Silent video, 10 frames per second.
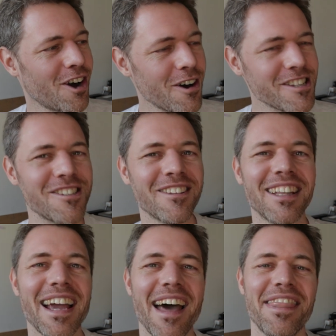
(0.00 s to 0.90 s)

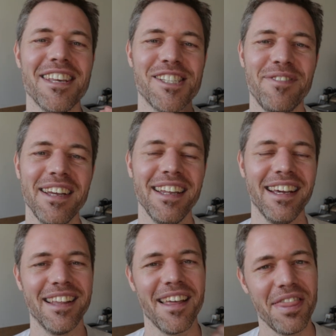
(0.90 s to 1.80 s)
constantly had this
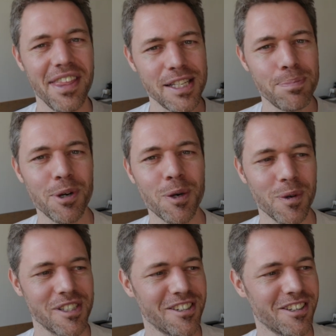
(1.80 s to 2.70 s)
feeling that this book
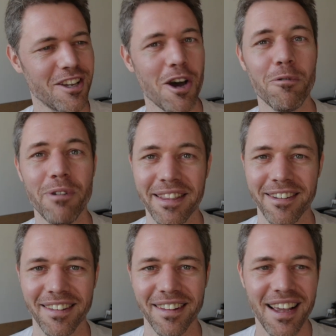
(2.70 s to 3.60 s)
was not
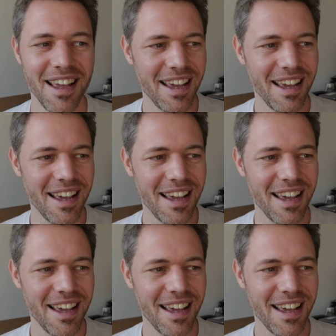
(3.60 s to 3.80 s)
written.